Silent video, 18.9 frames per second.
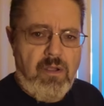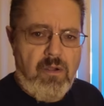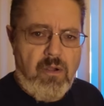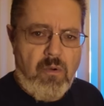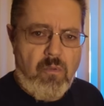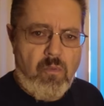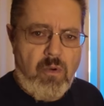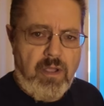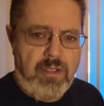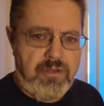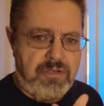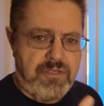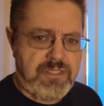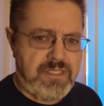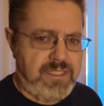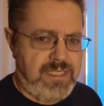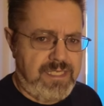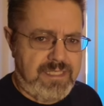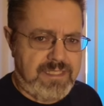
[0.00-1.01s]
while you're
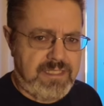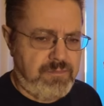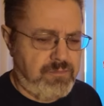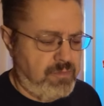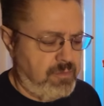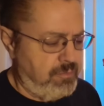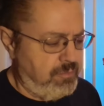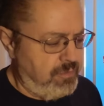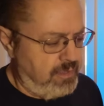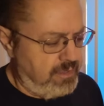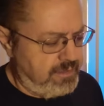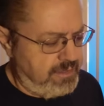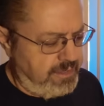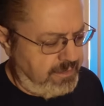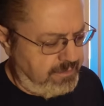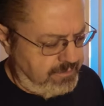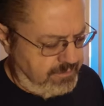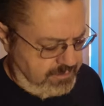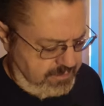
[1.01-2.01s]
sitting somewhere plugged
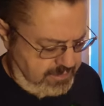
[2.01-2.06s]
in.